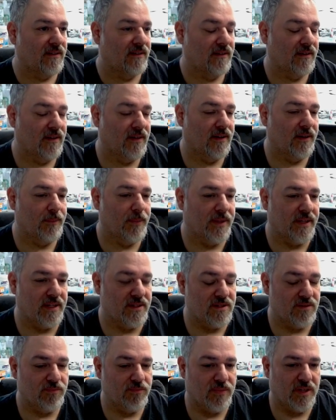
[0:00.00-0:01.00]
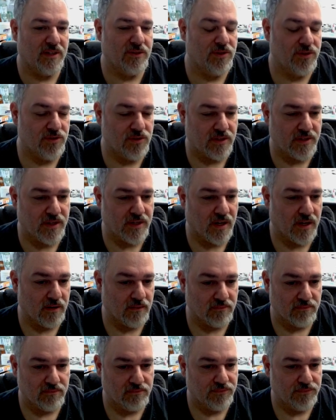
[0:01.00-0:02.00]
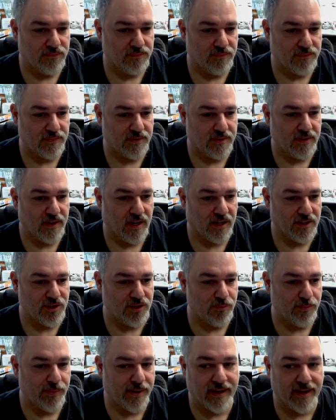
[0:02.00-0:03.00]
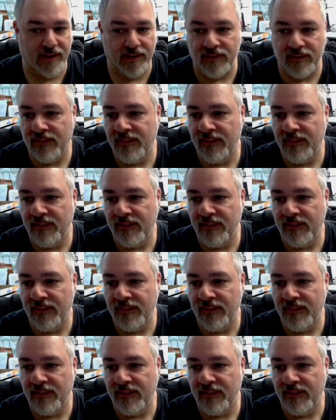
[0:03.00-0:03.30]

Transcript: But that's usually not too bad.